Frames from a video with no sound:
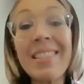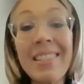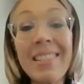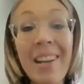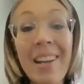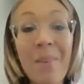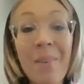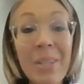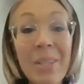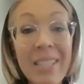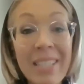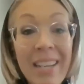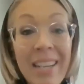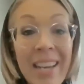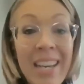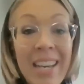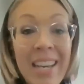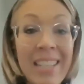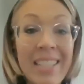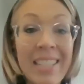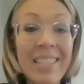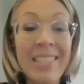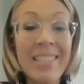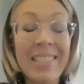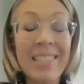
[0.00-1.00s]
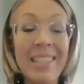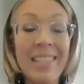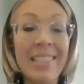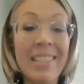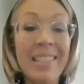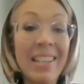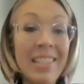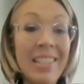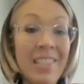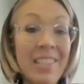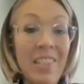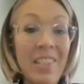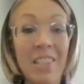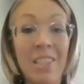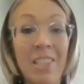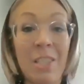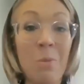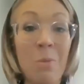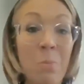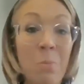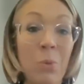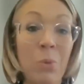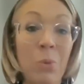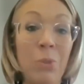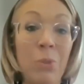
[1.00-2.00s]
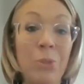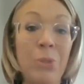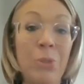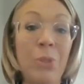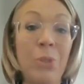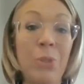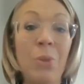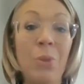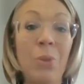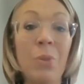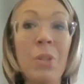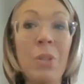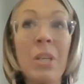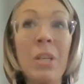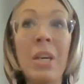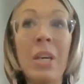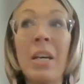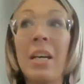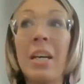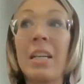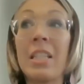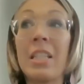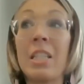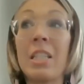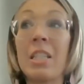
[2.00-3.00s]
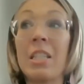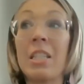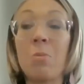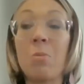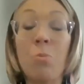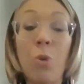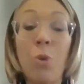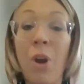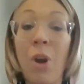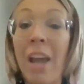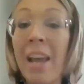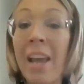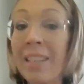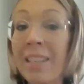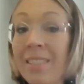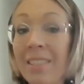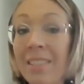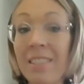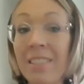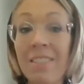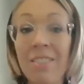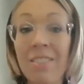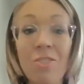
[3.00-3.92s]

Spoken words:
nowadays, it's accessible, it's spread, it's